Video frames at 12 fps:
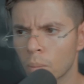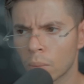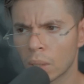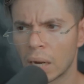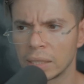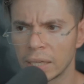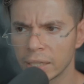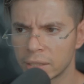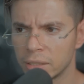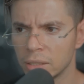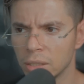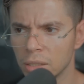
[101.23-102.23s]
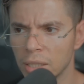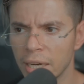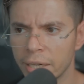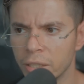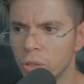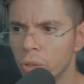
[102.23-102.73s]
I like the
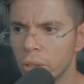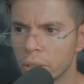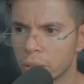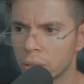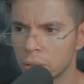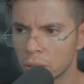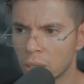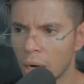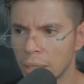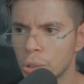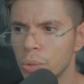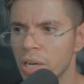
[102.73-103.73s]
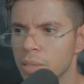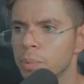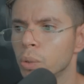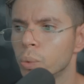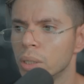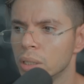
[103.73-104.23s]
light and dark contrast
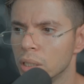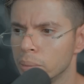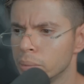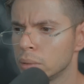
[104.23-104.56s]
between them.